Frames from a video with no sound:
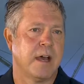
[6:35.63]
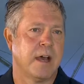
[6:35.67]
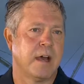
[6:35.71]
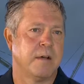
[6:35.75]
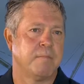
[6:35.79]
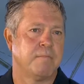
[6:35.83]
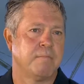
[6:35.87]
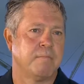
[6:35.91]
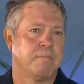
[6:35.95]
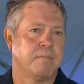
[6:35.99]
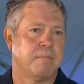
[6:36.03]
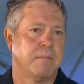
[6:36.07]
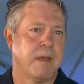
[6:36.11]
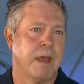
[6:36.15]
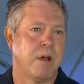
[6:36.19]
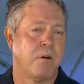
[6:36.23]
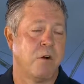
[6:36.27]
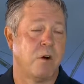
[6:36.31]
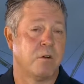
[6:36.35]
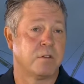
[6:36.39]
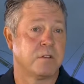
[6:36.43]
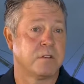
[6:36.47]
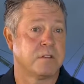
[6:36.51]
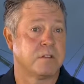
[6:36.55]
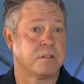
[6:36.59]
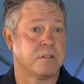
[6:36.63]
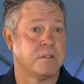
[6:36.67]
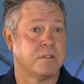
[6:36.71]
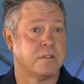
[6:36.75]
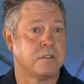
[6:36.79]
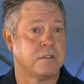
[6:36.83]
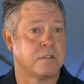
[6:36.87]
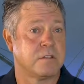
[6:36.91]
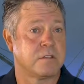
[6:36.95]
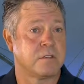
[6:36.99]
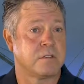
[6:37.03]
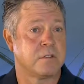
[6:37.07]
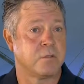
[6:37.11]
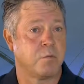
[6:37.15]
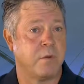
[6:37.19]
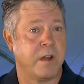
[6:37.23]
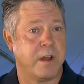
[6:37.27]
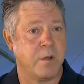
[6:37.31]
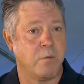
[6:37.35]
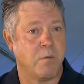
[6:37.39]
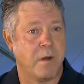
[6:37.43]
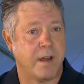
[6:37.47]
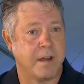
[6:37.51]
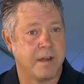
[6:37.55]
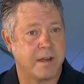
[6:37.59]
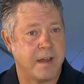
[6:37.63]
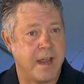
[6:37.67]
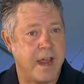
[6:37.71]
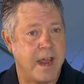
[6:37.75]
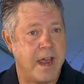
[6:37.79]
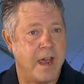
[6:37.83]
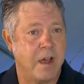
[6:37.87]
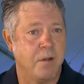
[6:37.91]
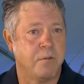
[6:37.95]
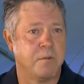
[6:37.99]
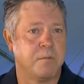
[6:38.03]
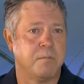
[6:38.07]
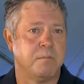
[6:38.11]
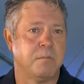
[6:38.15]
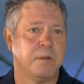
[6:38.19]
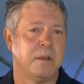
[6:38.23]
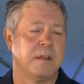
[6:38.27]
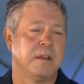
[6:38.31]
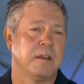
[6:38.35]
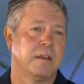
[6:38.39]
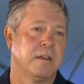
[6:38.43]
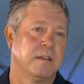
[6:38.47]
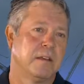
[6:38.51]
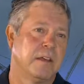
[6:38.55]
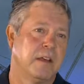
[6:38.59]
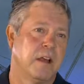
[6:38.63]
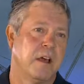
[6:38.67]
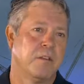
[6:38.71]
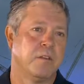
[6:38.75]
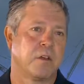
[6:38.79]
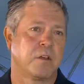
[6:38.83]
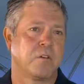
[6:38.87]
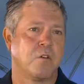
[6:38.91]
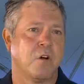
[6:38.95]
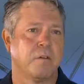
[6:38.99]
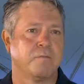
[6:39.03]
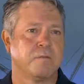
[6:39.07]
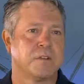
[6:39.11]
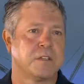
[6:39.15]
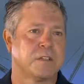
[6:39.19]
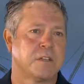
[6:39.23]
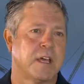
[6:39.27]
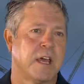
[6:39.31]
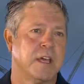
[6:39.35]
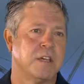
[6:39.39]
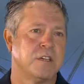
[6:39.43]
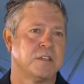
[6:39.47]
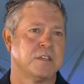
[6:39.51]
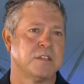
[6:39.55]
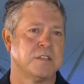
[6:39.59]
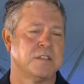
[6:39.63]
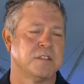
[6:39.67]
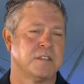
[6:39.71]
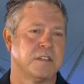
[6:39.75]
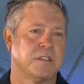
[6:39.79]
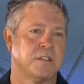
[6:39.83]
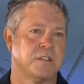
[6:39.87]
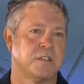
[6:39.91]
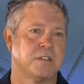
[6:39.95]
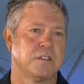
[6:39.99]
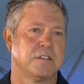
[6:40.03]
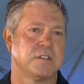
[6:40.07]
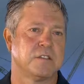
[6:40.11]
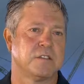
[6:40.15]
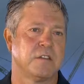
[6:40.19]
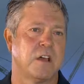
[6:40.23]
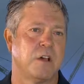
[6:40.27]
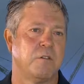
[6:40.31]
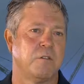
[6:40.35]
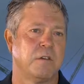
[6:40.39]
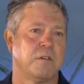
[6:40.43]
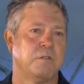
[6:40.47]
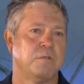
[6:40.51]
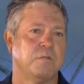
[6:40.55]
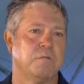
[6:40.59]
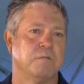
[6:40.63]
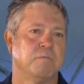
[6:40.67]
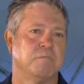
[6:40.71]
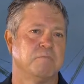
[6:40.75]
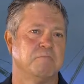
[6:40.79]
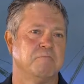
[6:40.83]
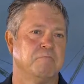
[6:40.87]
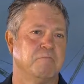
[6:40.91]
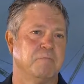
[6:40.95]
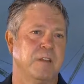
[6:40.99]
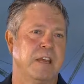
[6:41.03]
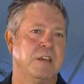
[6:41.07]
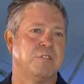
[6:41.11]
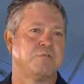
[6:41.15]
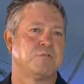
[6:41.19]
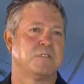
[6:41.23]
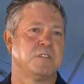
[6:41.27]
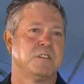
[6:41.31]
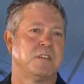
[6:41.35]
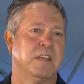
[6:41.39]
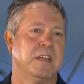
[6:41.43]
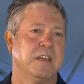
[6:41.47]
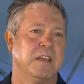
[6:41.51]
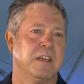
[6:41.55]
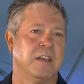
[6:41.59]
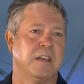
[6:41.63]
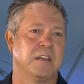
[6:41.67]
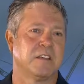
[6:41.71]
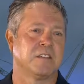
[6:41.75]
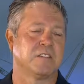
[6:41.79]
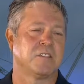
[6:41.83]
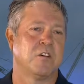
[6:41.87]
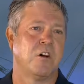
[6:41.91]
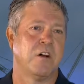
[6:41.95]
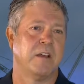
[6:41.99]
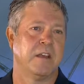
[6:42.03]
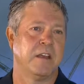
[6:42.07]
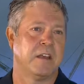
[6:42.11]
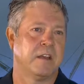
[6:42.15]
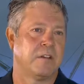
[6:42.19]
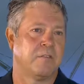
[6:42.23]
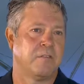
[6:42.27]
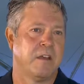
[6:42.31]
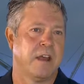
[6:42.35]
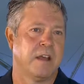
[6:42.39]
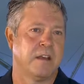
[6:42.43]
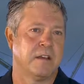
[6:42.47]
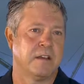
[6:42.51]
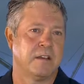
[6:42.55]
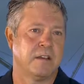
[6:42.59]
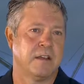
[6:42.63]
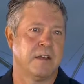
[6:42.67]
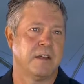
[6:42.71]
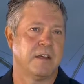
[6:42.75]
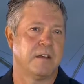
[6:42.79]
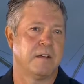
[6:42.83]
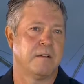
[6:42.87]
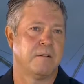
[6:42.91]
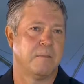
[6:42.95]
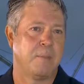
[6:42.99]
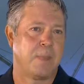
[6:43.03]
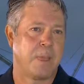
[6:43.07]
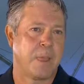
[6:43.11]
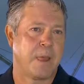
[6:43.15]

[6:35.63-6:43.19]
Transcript: Um, our oldest is 21 now, and being, you know, the conversations are just so interesting and exciting around uh,